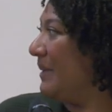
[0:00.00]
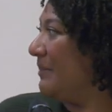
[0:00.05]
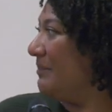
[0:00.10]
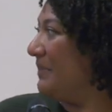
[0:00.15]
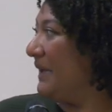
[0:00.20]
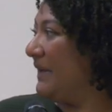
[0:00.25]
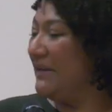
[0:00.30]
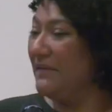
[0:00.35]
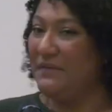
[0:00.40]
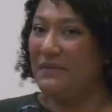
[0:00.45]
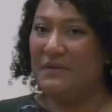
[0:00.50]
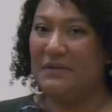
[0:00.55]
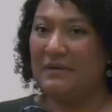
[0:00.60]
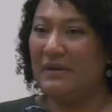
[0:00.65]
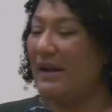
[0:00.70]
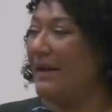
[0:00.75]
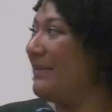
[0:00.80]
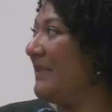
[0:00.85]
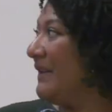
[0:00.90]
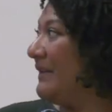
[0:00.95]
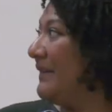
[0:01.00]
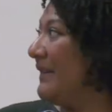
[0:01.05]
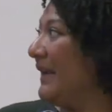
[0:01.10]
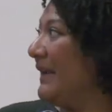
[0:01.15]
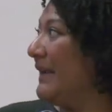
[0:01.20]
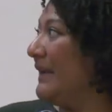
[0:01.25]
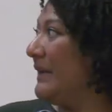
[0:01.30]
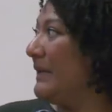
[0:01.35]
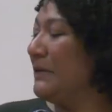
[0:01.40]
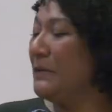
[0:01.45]
But
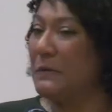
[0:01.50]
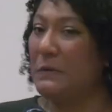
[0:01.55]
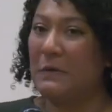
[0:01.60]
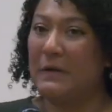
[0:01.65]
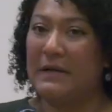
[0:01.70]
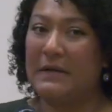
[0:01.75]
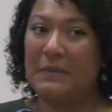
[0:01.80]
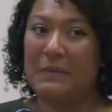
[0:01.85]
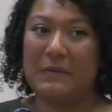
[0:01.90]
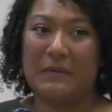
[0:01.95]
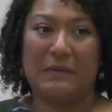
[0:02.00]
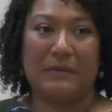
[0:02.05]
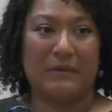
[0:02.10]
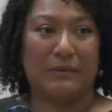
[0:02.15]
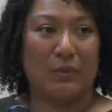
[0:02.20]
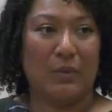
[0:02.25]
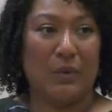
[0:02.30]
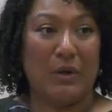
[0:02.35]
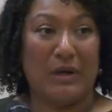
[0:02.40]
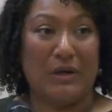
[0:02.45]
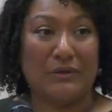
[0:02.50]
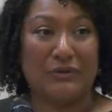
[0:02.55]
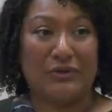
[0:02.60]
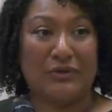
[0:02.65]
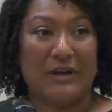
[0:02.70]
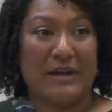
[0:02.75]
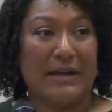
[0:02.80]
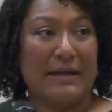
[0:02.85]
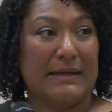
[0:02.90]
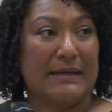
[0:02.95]
they integrate with
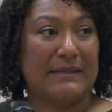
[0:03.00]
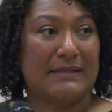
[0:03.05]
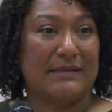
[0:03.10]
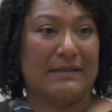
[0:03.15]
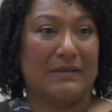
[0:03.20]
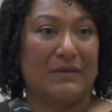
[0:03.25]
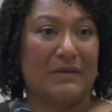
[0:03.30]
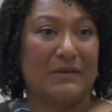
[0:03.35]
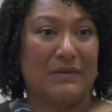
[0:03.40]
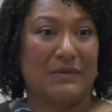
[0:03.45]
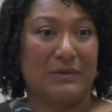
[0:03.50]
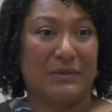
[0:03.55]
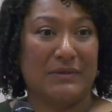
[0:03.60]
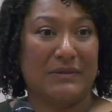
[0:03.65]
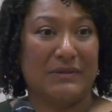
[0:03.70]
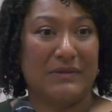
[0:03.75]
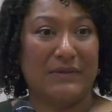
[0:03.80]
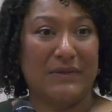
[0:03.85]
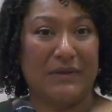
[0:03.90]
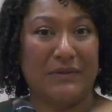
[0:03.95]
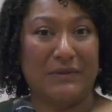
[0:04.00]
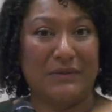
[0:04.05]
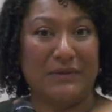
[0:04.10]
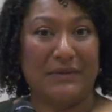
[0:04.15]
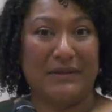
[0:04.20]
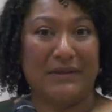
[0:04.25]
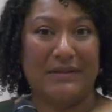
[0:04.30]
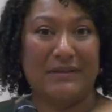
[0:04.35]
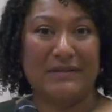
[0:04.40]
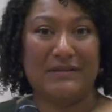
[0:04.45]
Qualtrics and all sorts of other
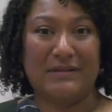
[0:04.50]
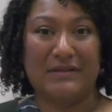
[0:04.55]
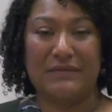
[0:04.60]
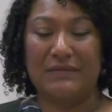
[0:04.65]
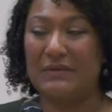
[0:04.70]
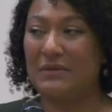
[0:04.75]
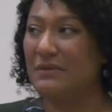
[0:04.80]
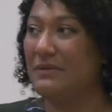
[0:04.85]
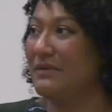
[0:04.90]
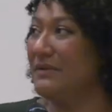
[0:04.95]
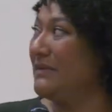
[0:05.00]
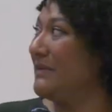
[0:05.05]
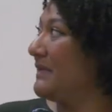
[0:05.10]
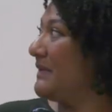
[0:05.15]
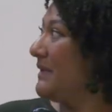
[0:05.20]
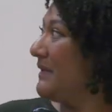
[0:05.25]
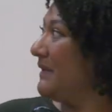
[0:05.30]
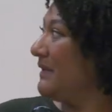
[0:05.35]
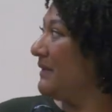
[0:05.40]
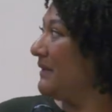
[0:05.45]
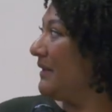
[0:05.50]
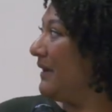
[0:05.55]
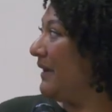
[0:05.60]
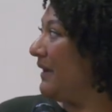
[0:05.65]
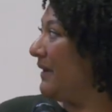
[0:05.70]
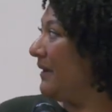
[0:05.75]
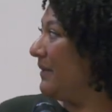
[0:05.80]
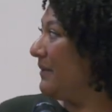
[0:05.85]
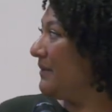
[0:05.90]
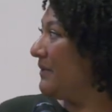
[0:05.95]
things if you're using
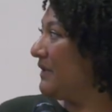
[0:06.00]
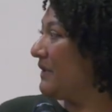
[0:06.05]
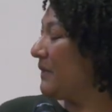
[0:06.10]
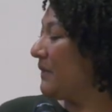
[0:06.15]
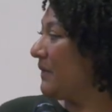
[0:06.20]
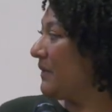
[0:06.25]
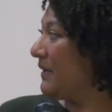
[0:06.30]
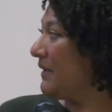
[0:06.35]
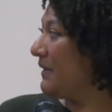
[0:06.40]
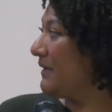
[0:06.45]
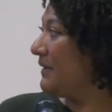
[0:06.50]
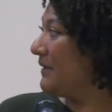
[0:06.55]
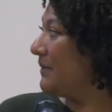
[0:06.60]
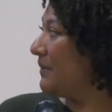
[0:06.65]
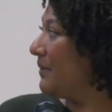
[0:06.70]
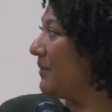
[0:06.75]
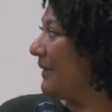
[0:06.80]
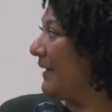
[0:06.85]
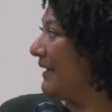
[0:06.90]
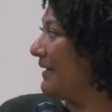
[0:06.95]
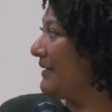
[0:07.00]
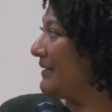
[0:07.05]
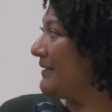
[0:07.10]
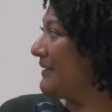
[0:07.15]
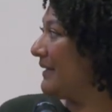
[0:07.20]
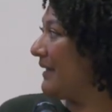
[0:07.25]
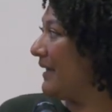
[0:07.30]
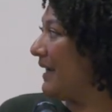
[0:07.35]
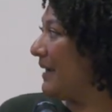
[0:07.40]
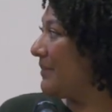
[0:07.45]
different ways
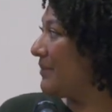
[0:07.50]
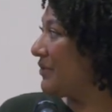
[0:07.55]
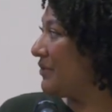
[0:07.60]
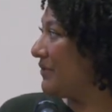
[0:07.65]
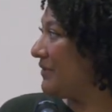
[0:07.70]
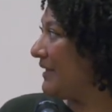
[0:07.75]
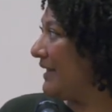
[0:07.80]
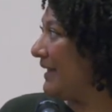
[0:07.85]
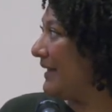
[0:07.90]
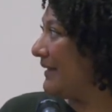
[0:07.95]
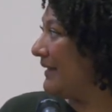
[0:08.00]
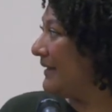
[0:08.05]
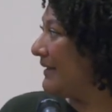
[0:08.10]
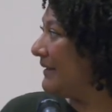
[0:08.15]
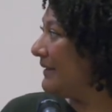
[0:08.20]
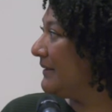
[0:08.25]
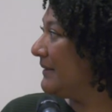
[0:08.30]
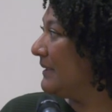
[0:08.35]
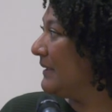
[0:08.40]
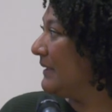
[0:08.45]
to capture data.